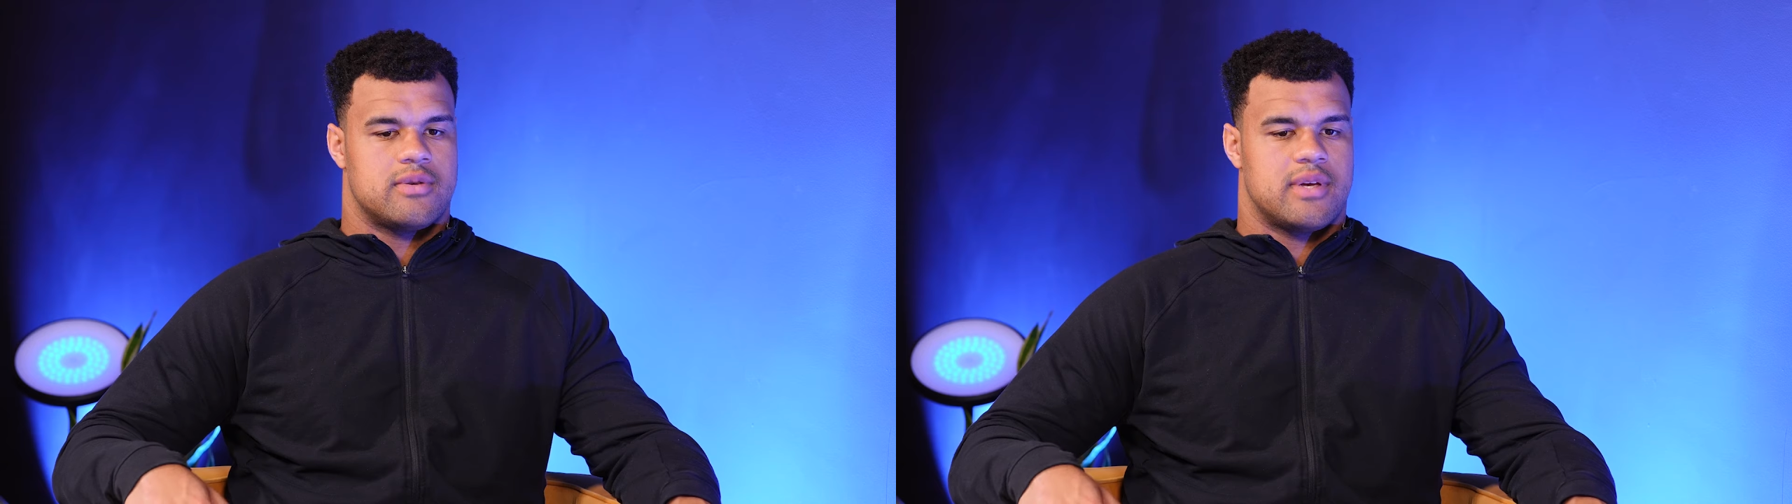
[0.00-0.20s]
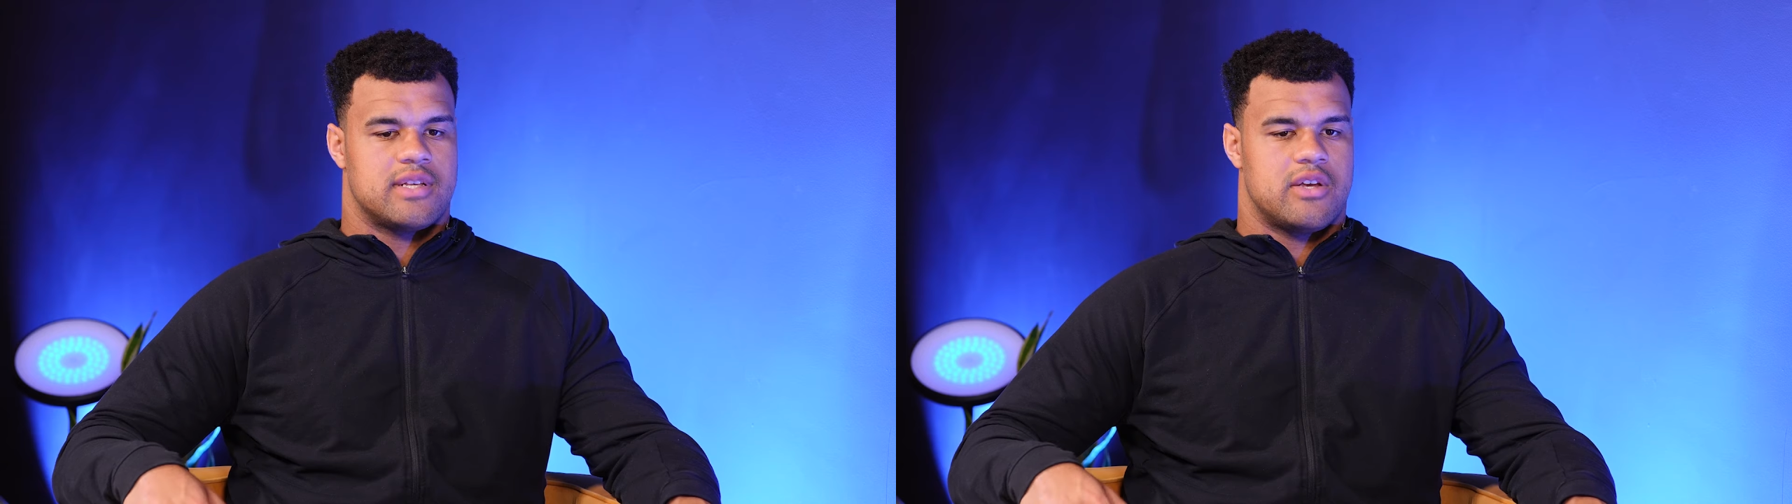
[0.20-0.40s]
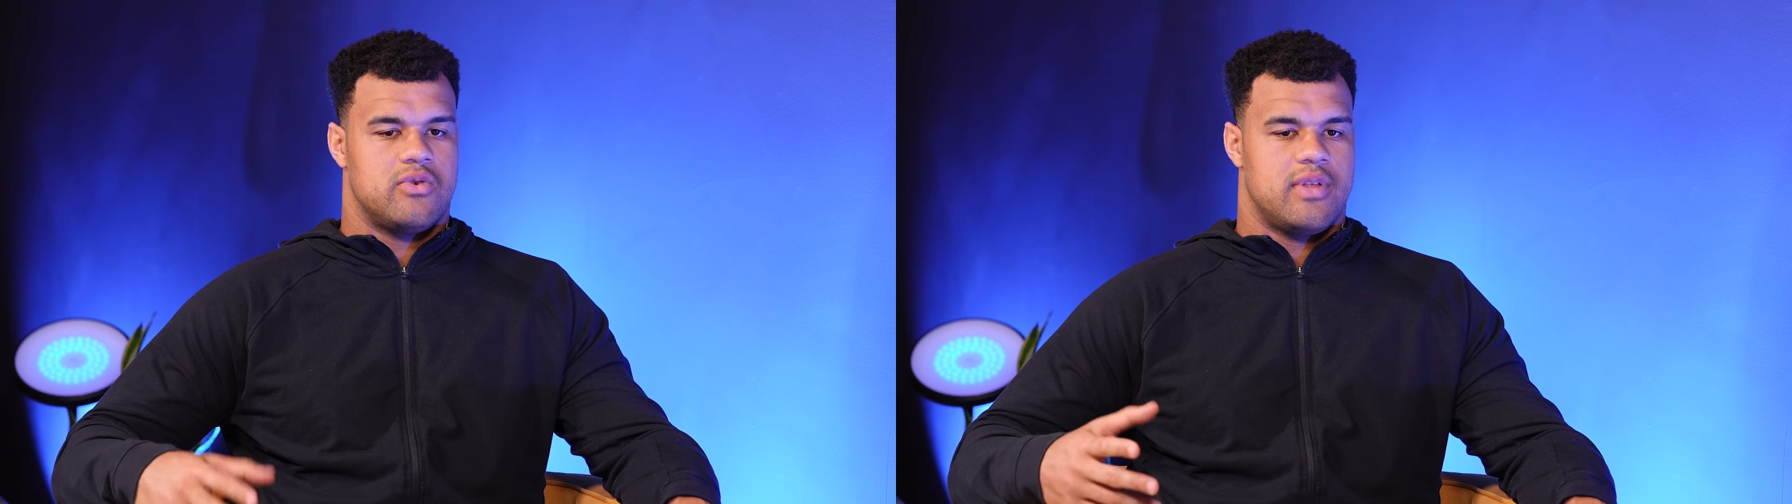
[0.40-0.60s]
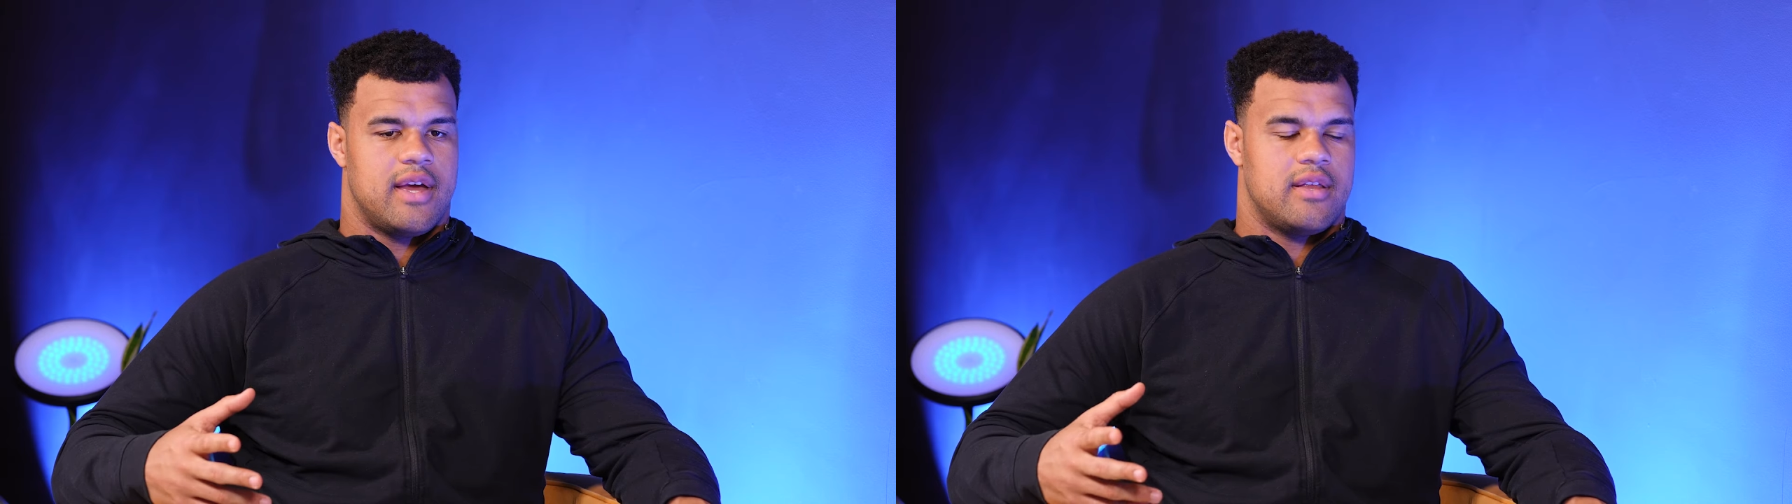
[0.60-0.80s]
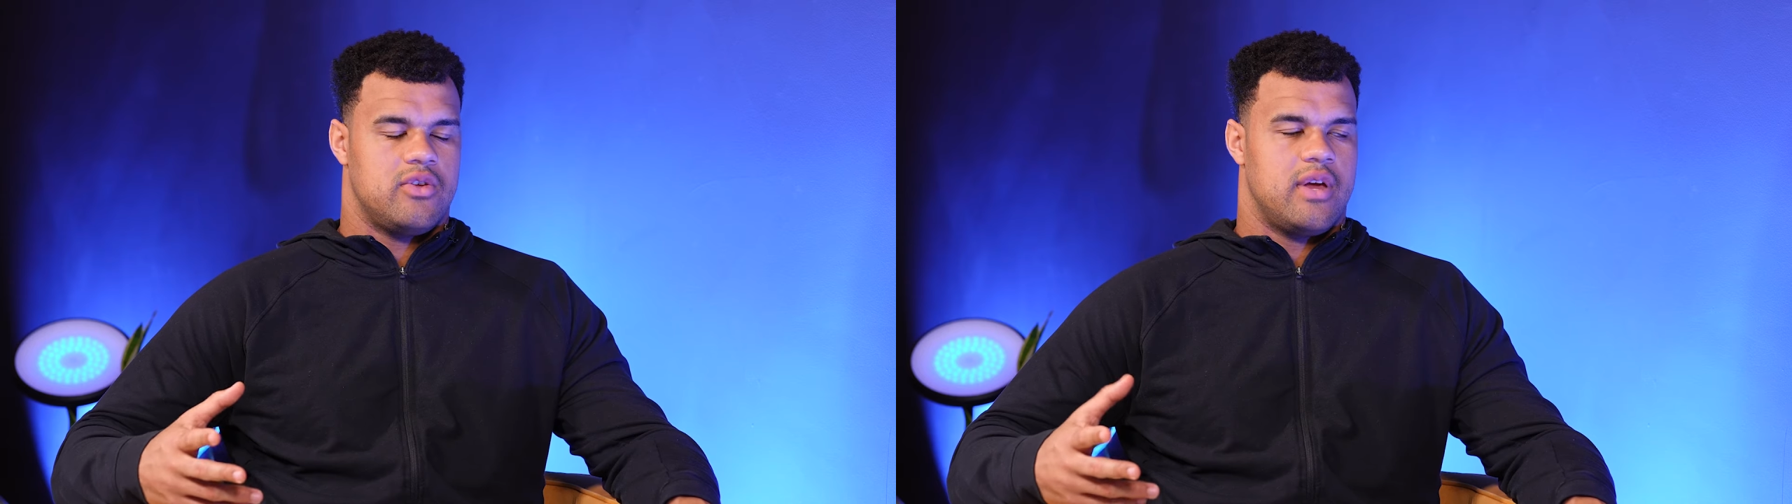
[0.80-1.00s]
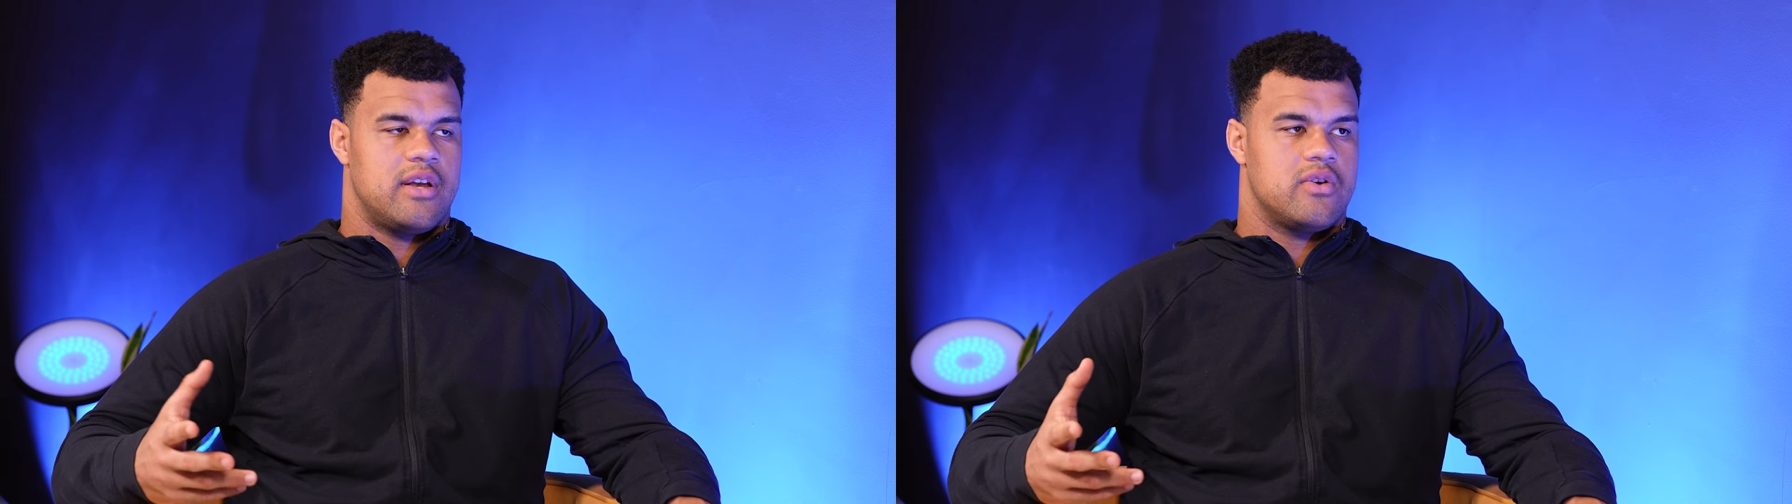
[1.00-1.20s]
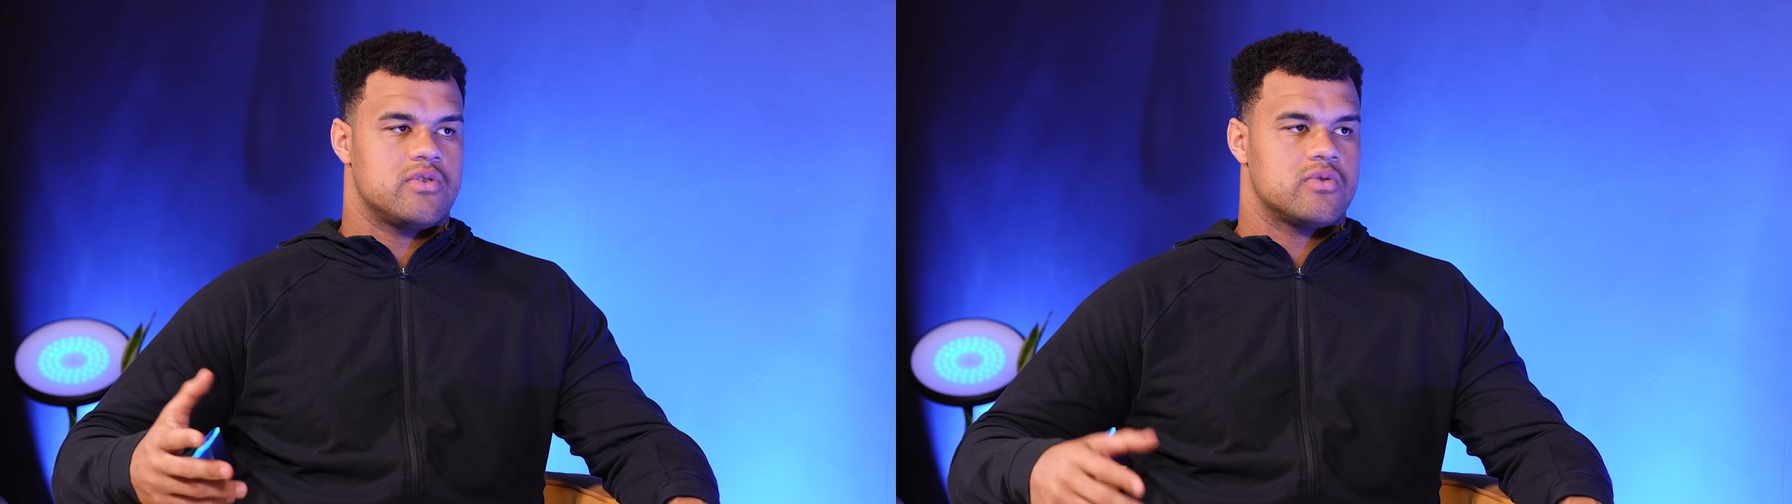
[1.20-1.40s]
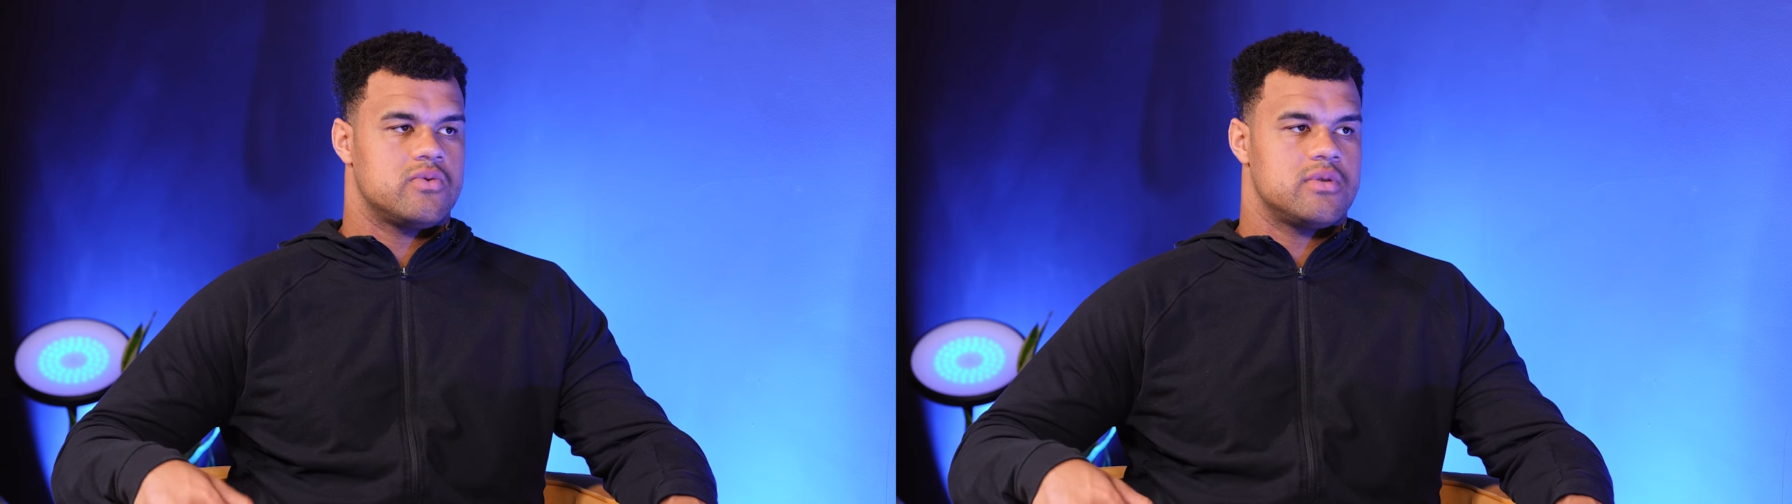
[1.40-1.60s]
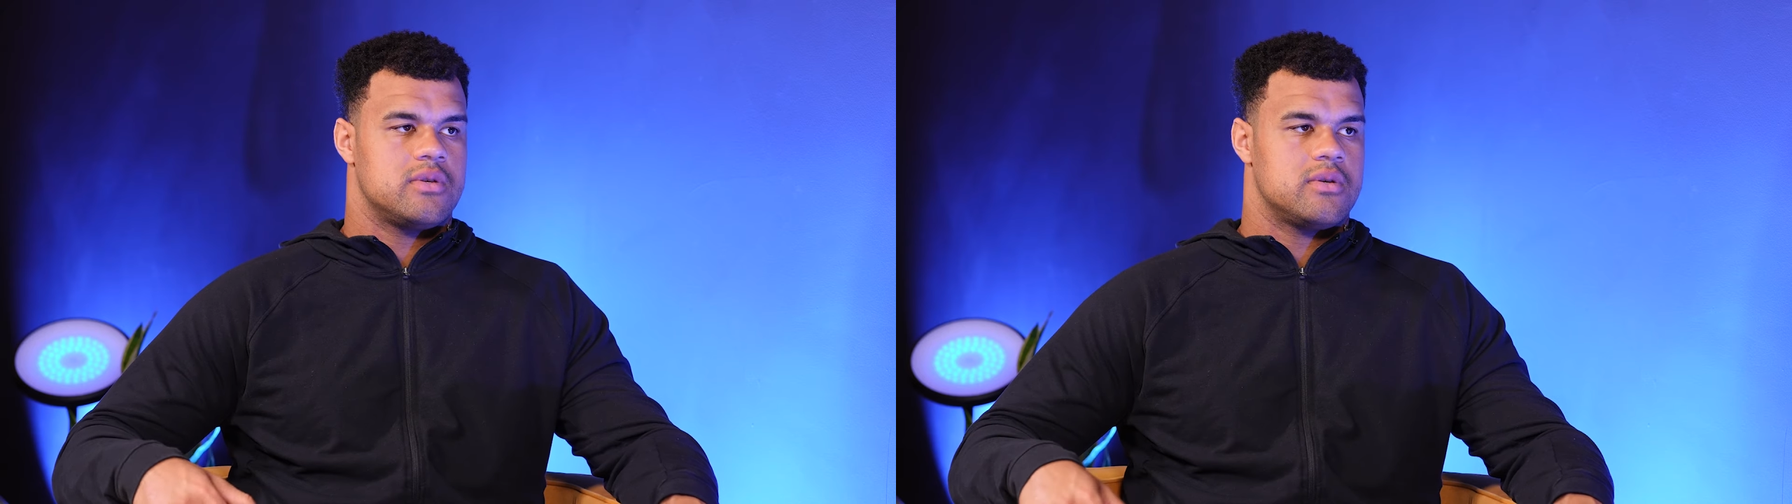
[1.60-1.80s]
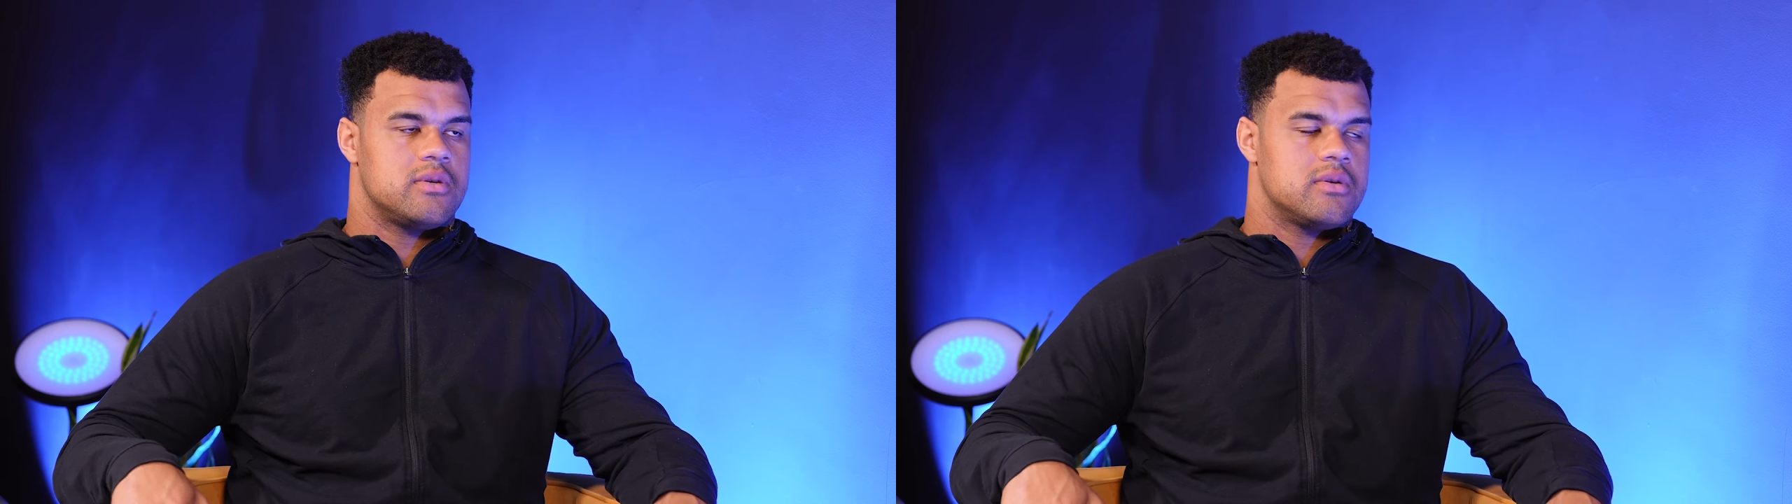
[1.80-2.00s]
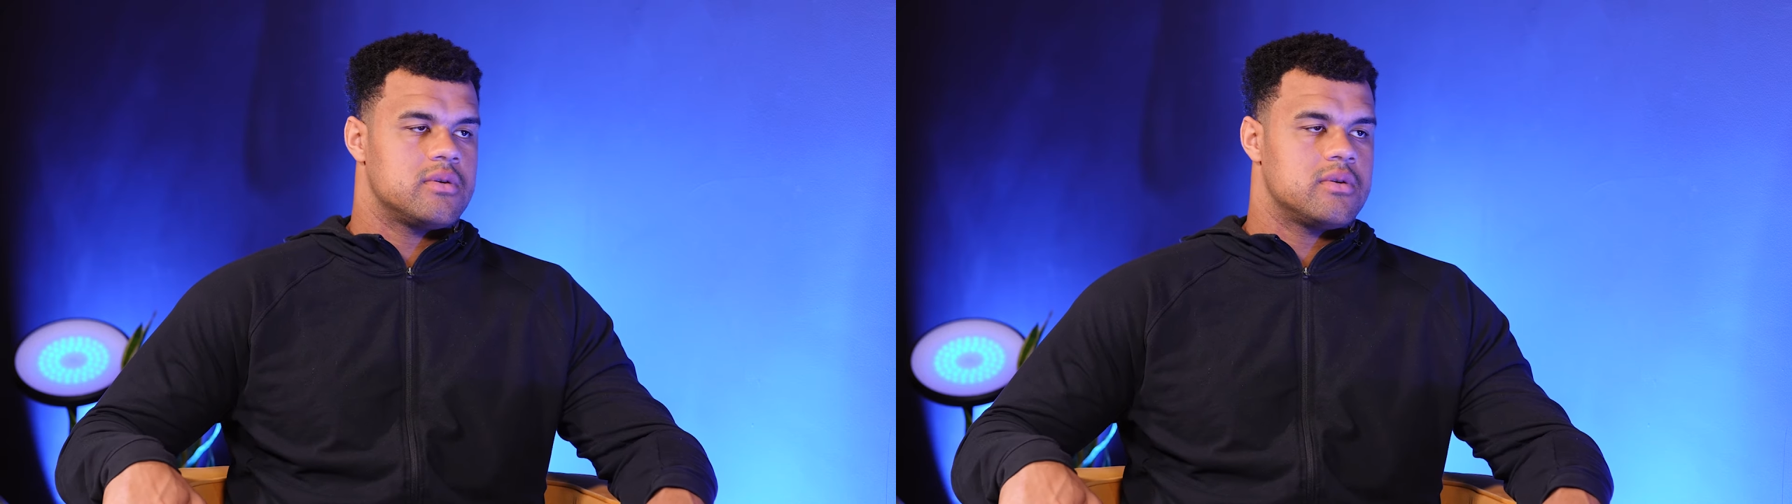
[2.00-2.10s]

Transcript: because I knew that you had to go to school to,